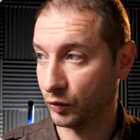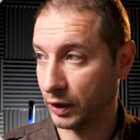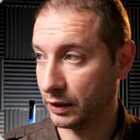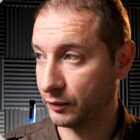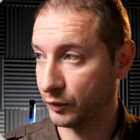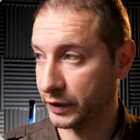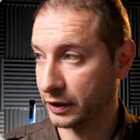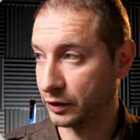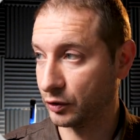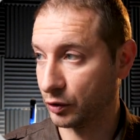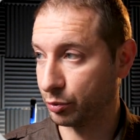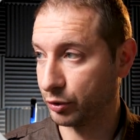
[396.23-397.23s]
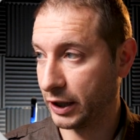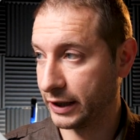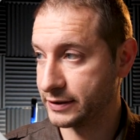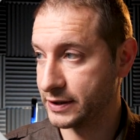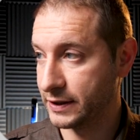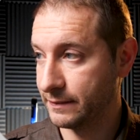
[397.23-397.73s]
Well, we can go to
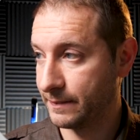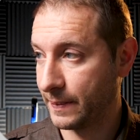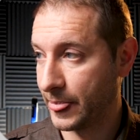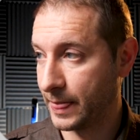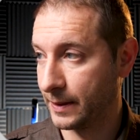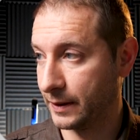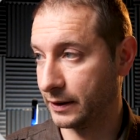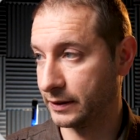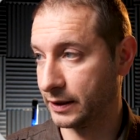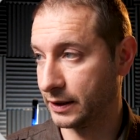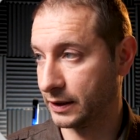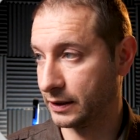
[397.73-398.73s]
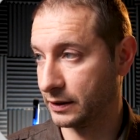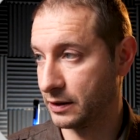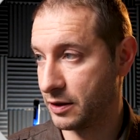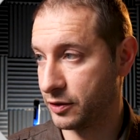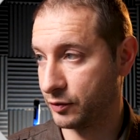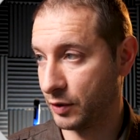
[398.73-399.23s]
proxy and then
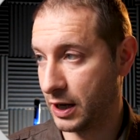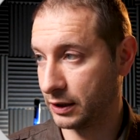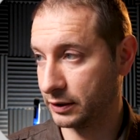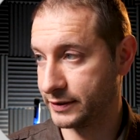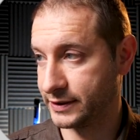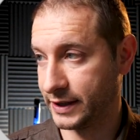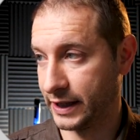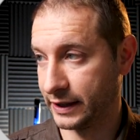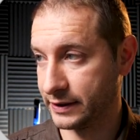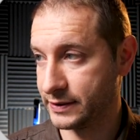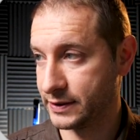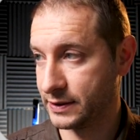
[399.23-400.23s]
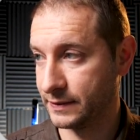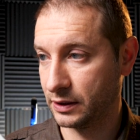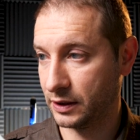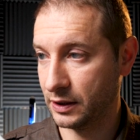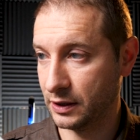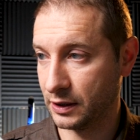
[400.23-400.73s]
throttle settings.
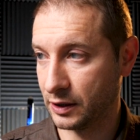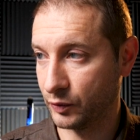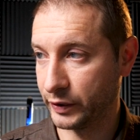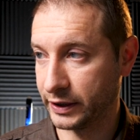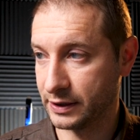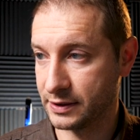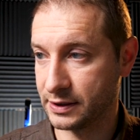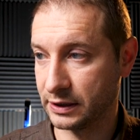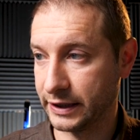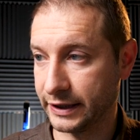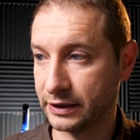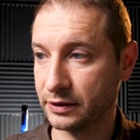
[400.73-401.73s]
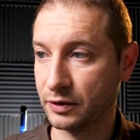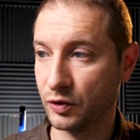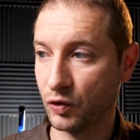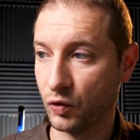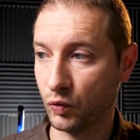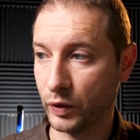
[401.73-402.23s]
Here we can select
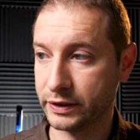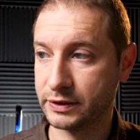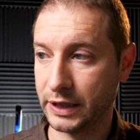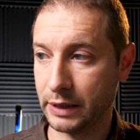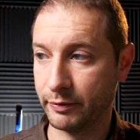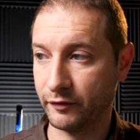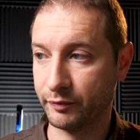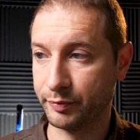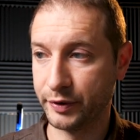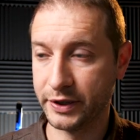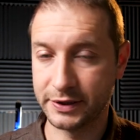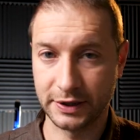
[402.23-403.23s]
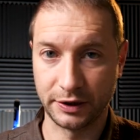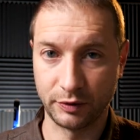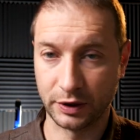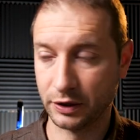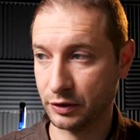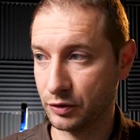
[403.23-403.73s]
what type of preset
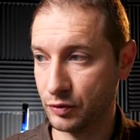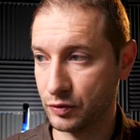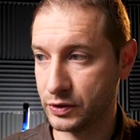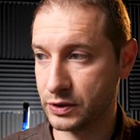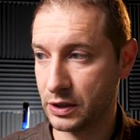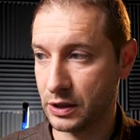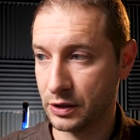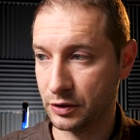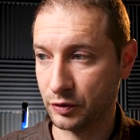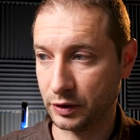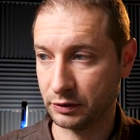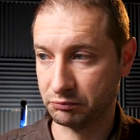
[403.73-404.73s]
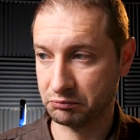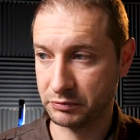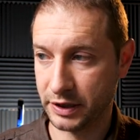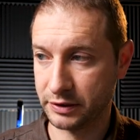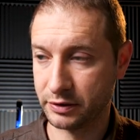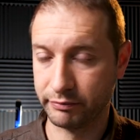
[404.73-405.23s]
you can use. You can
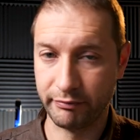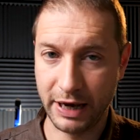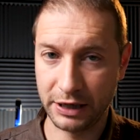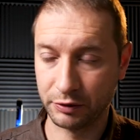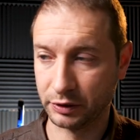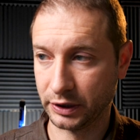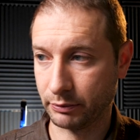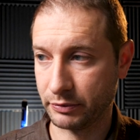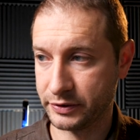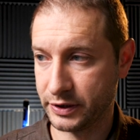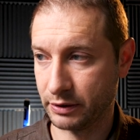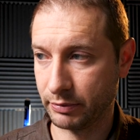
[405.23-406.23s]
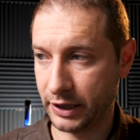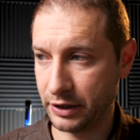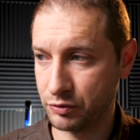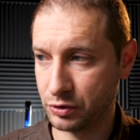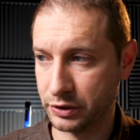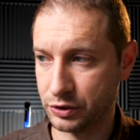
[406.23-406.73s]
enter manual numbers here, but I
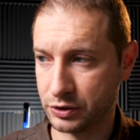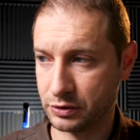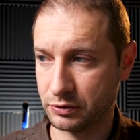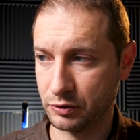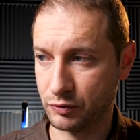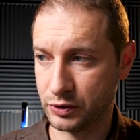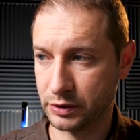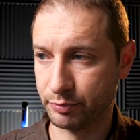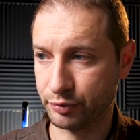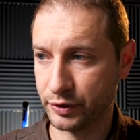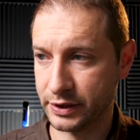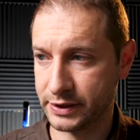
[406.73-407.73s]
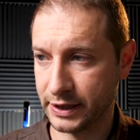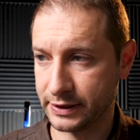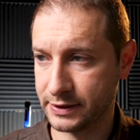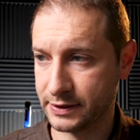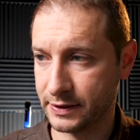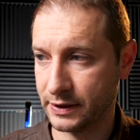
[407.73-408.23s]
usually just use the
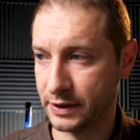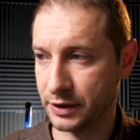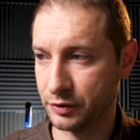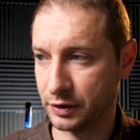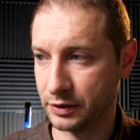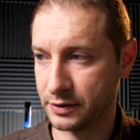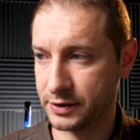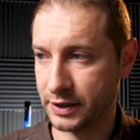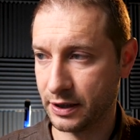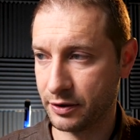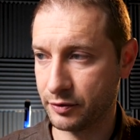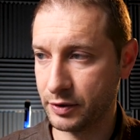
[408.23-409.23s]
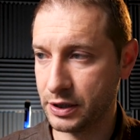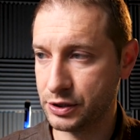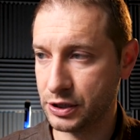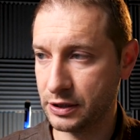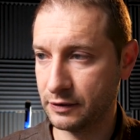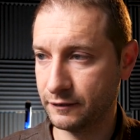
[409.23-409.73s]
presets, and you can say three
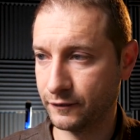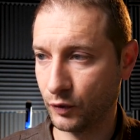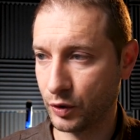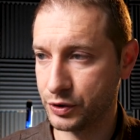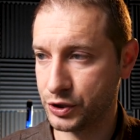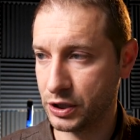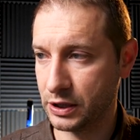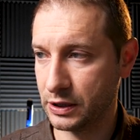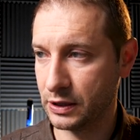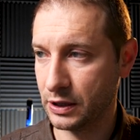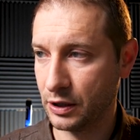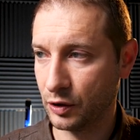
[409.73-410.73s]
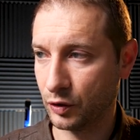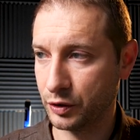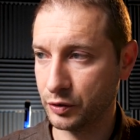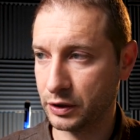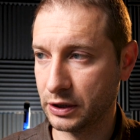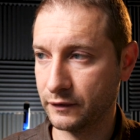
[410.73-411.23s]
G, four G, or
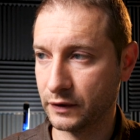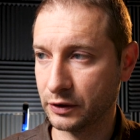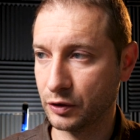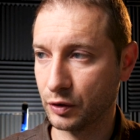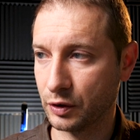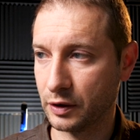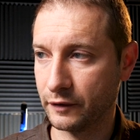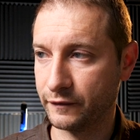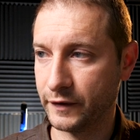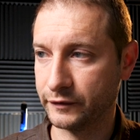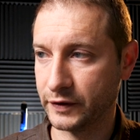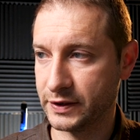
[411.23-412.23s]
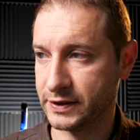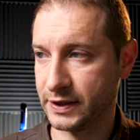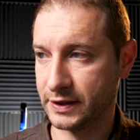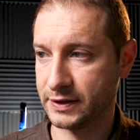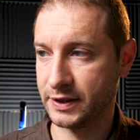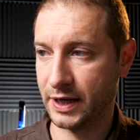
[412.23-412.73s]
you can even go to a
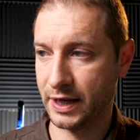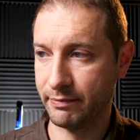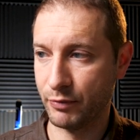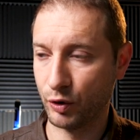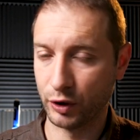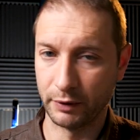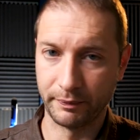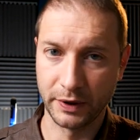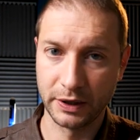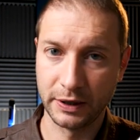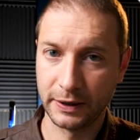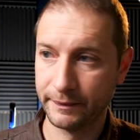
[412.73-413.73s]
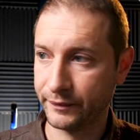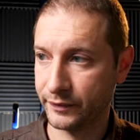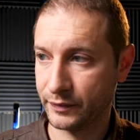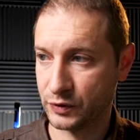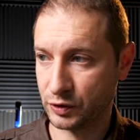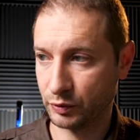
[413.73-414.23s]
fifty-six K modem.
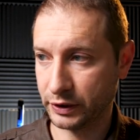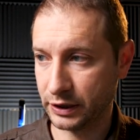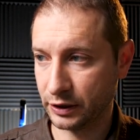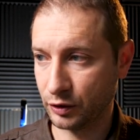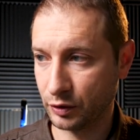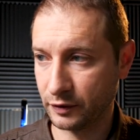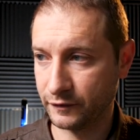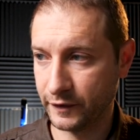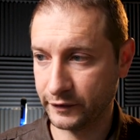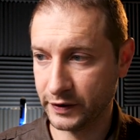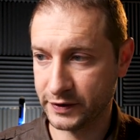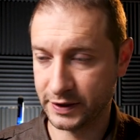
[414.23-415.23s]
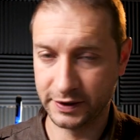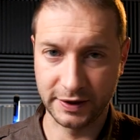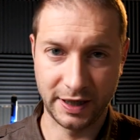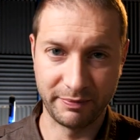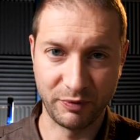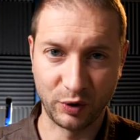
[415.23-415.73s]
So we're going to go to a fifty-six
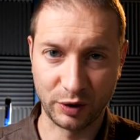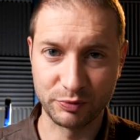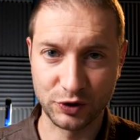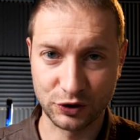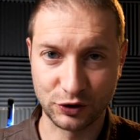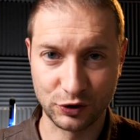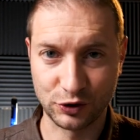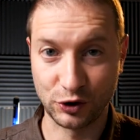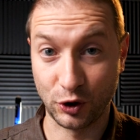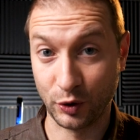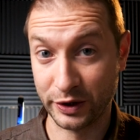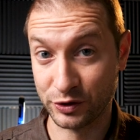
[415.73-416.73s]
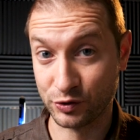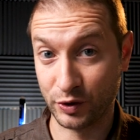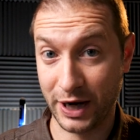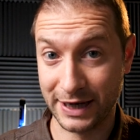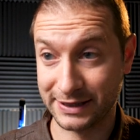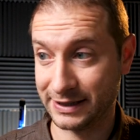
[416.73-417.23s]
K modem just to show a
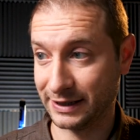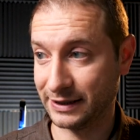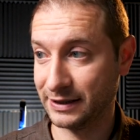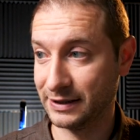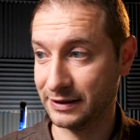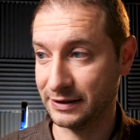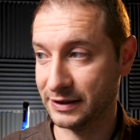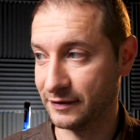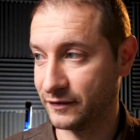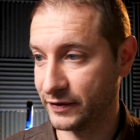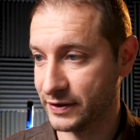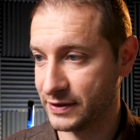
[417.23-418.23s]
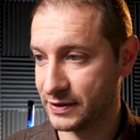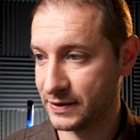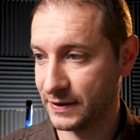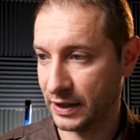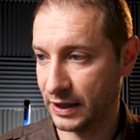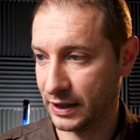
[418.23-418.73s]
drastic difference,
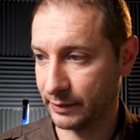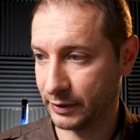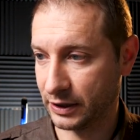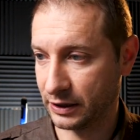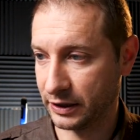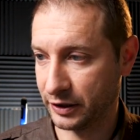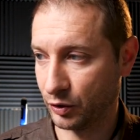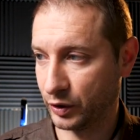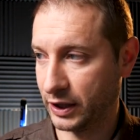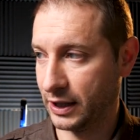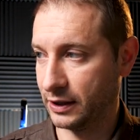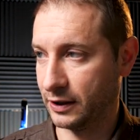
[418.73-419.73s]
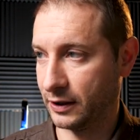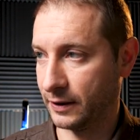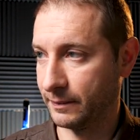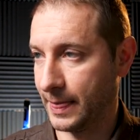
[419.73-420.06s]
and I'm going to click OK here.